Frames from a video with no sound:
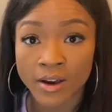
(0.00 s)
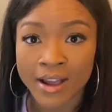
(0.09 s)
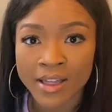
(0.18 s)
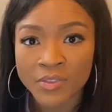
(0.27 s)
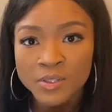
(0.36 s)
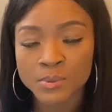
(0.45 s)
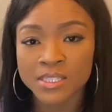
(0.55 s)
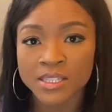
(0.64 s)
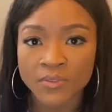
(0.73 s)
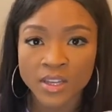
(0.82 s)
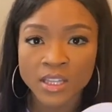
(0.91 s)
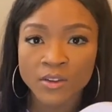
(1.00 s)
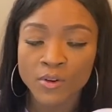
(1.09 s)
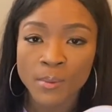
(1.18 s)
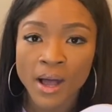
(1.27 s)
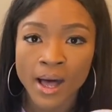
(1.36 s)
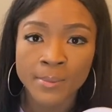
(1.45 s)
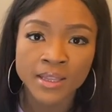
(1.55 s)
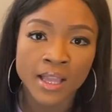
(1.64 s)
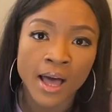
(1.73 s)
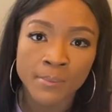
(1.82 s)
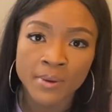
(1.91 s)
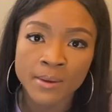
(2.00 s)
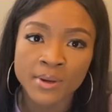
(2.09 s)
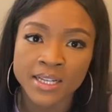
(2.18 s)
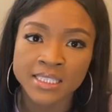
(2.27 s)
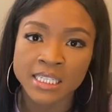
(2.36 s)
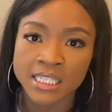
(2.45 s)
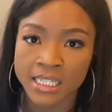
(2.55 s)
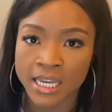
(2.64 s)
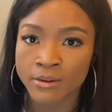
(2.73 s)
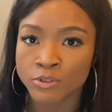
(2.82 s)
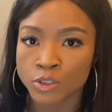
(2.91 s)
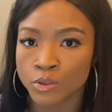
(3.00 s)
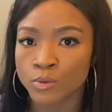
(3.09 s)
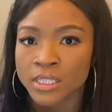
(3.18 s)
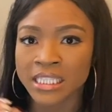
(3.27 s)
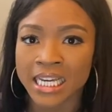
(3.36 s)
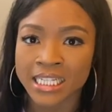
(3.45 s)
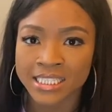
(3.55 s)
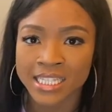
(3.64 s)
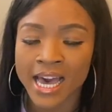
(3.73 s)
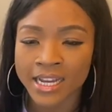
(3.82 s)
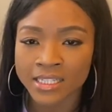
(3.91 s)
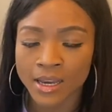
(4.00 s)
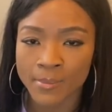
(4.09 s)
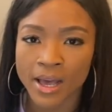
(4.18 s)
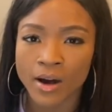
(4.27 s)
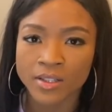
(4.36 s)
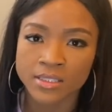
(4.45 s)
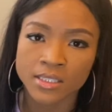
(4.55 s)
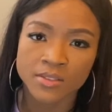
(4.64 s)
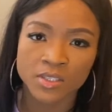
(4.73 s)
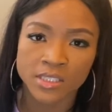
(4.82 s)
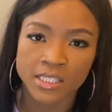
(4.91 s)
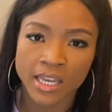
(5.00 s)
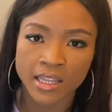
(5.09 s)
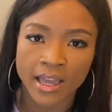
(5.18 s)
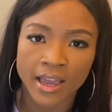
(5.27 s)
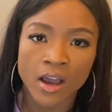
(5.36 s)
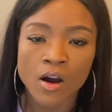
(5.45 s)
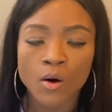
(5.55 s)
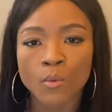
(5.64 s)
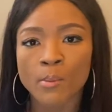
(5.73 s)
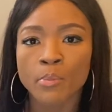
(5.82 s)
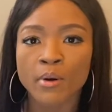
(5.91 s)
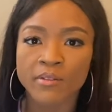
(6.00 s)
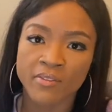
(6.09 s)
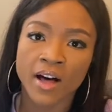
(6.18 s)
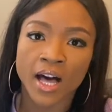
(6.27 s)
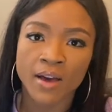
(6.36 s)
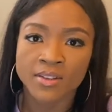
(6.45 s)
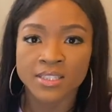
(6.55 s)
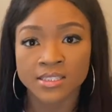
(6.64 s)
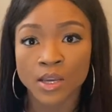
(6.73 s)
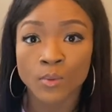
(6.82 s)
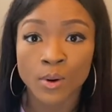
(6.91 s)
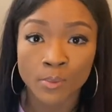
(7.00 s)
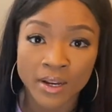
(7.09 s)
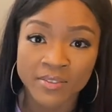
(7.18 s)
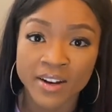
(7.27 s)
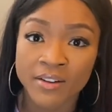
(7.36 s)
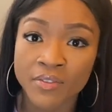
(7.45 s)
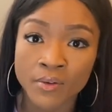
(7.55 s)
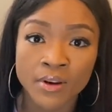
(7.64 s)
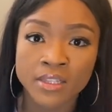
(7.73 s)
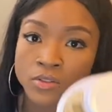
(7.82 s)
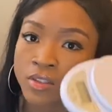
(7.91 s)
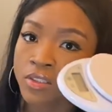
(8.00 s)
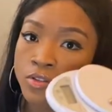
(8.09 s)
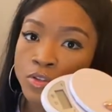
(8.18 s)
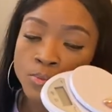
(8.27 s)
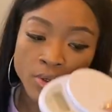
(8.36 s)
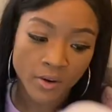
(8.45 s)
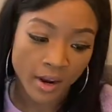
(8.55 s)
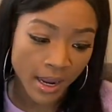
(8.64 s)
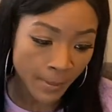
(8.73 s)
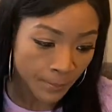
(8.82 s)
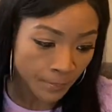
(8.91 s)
I got this specifically from Hobby Lobby because it gives you the exact amount. Instead of just saying like 1.5, it says like 1.53. So this is super great.